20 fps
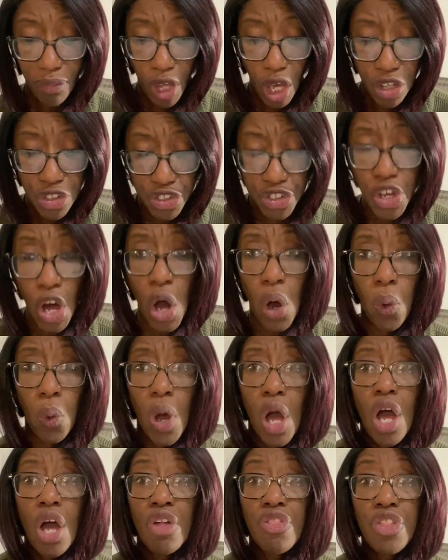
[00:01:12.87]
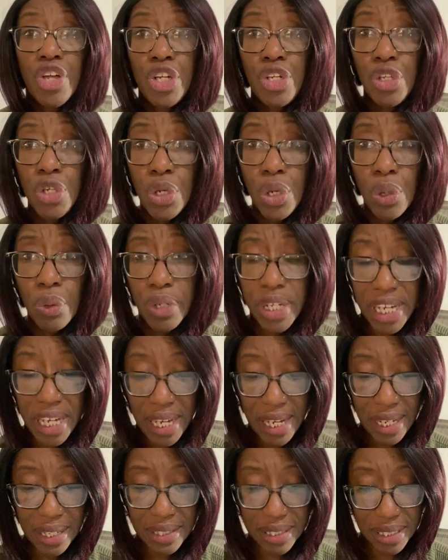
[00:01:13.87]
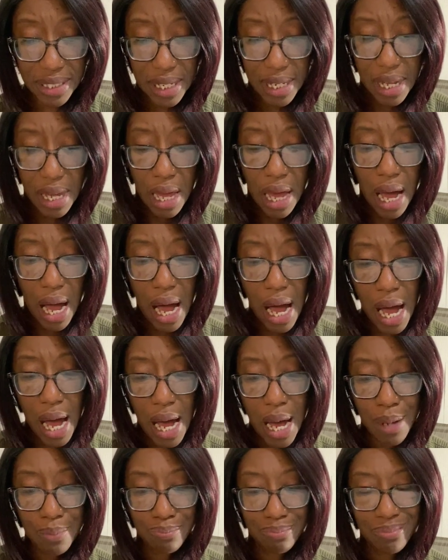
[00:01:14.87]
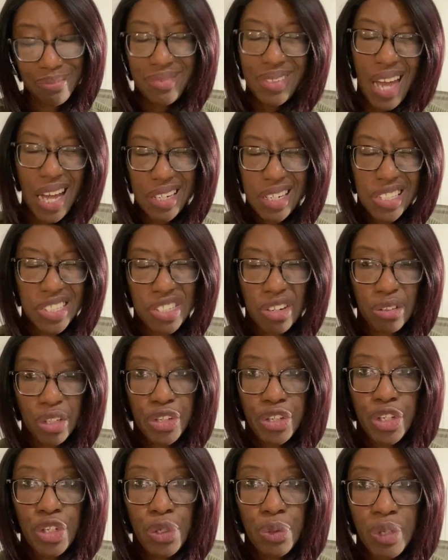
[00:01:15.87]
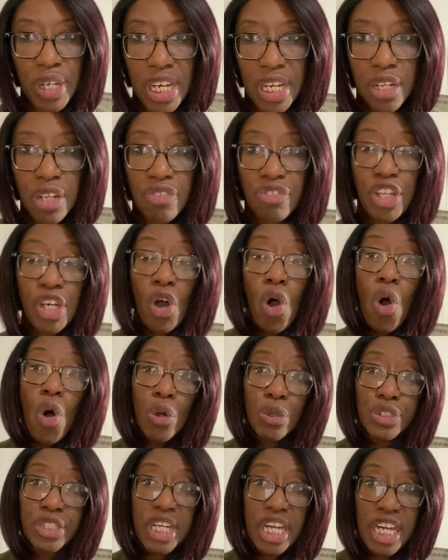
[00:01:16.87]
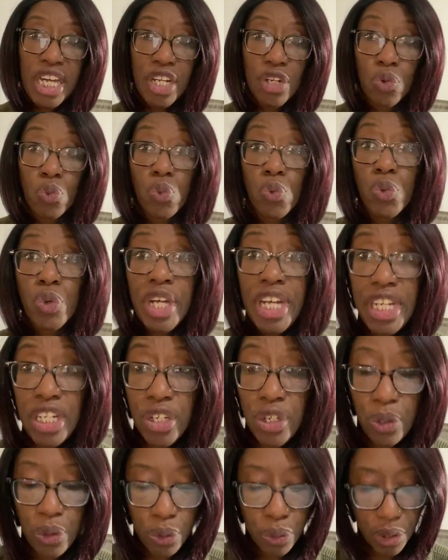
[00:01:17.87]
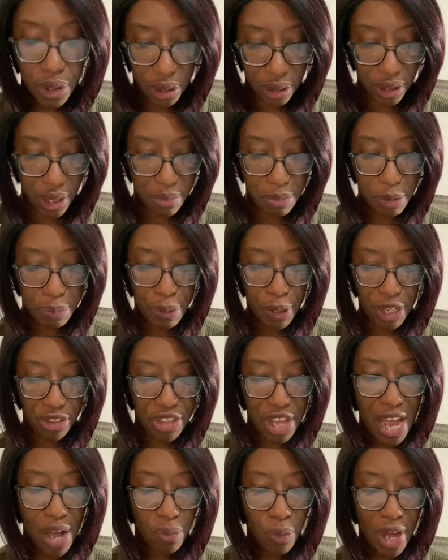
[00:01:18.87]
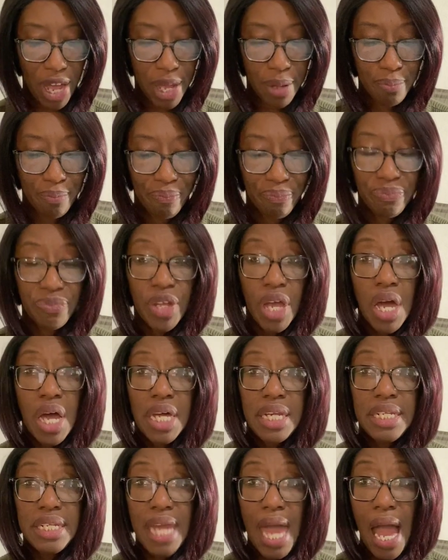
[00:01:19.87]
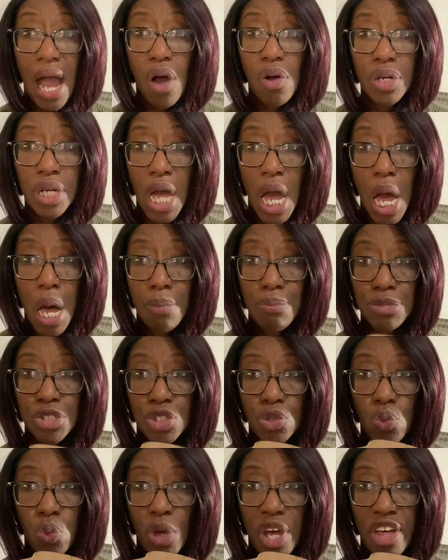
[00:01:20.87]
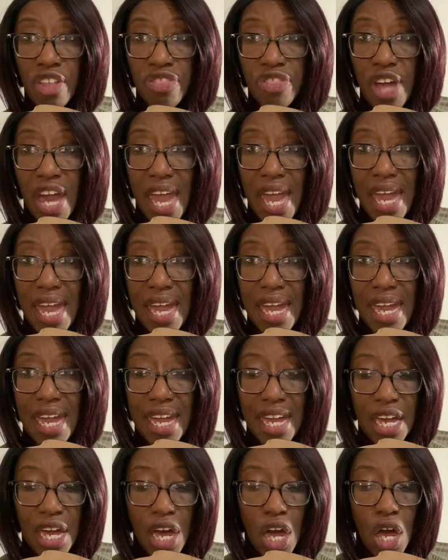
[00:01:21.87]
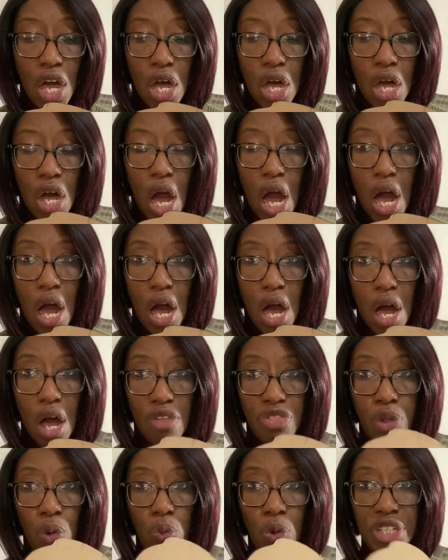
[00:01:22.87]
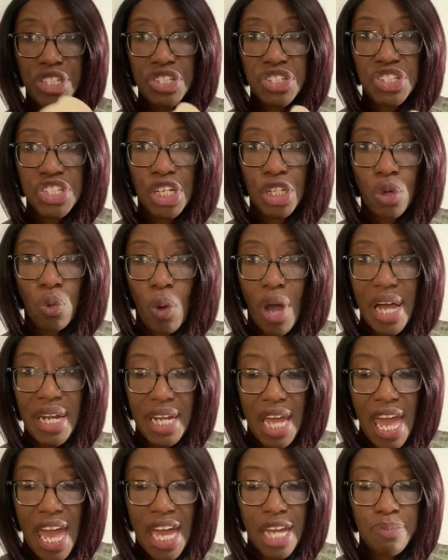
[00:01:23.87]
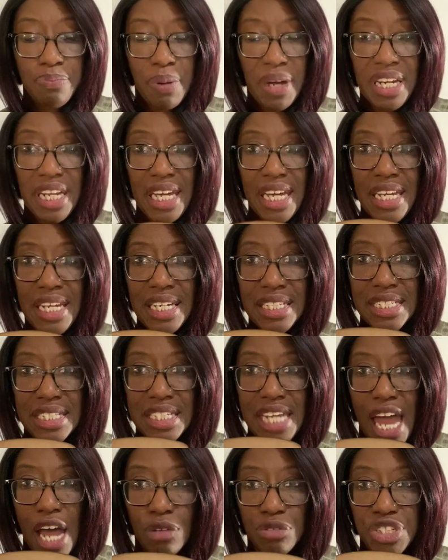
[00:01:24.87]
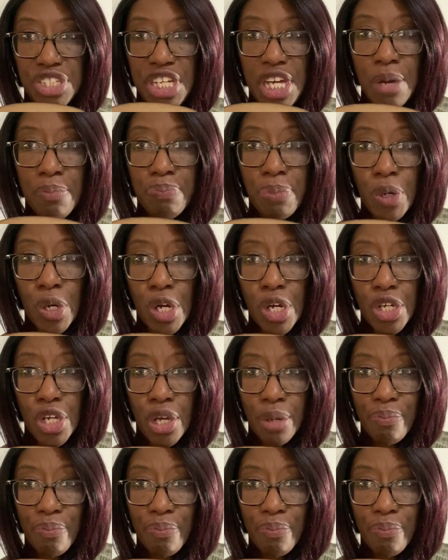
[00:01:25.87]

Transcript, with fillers: So the new kit, um, not necessarily the new kit, the old kit renewed, let me put it that way, now comes with a uh, the wooden silhouette head, but it is now tempered